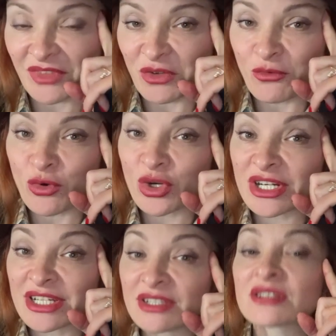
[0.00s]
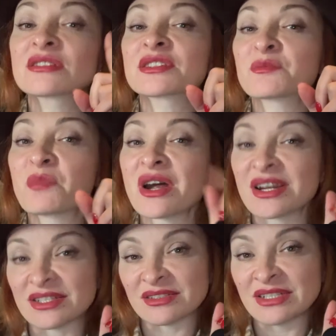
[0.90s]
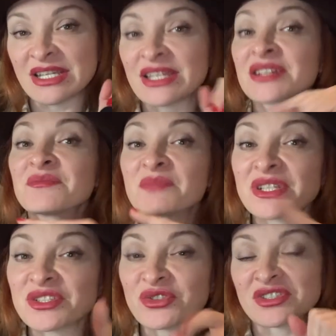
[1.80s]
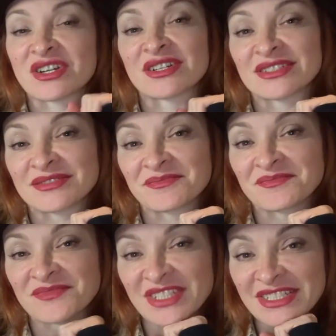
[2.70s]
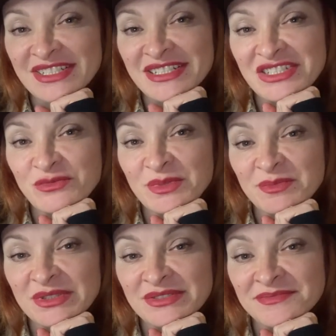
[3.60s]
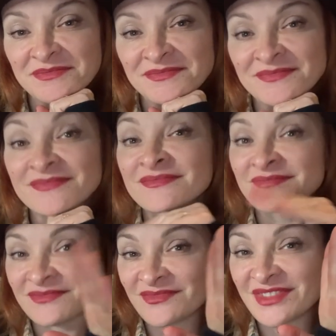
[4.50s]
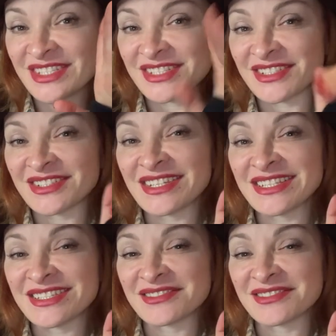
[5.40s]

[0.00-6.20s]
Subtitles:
Working smart, but not hard, Tendercoffee people. See you later.